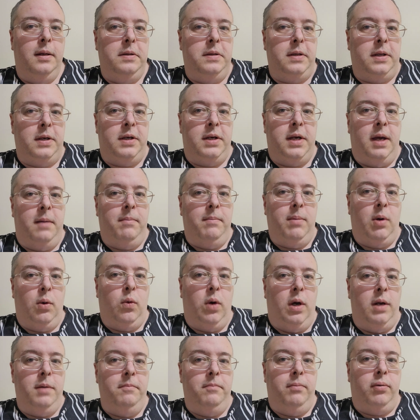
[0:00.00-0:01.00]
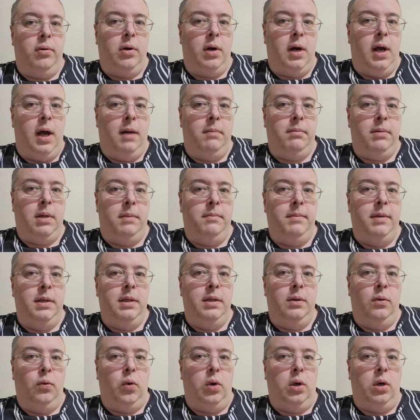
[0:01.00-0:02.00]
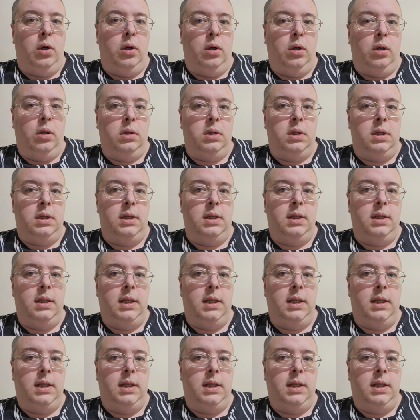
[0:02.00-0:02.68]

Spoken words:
the number one problem in the world